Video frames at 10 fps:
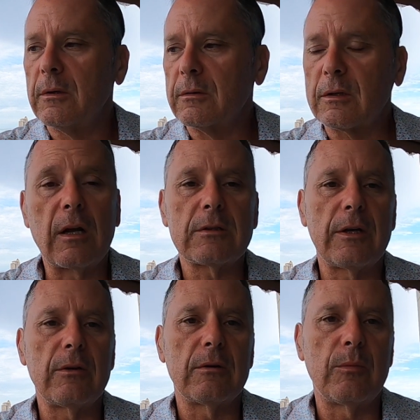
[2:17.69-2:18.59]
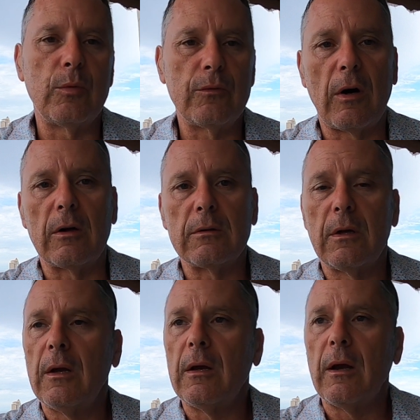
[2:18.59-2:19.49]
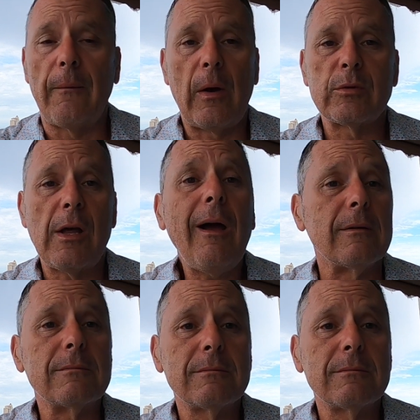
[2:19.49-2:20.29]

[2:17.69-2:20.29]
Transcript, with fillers: Scottsdale and move on. And that was that.